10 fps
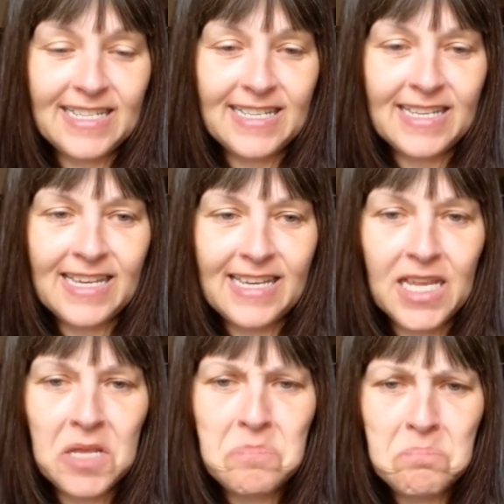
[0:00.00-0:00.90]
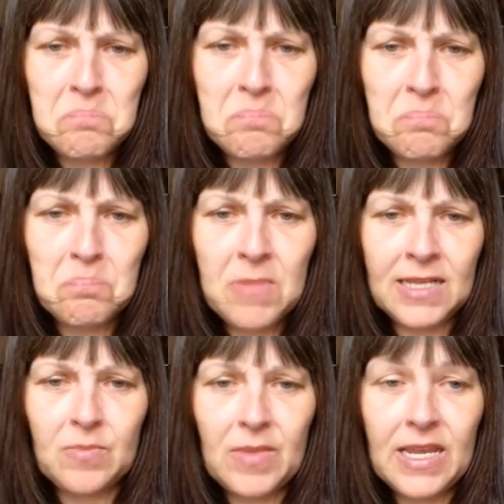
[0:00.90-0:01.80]
and thinking,
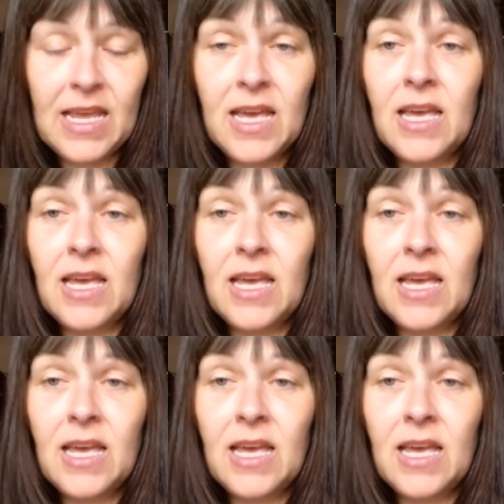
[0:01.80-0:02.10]
that's me.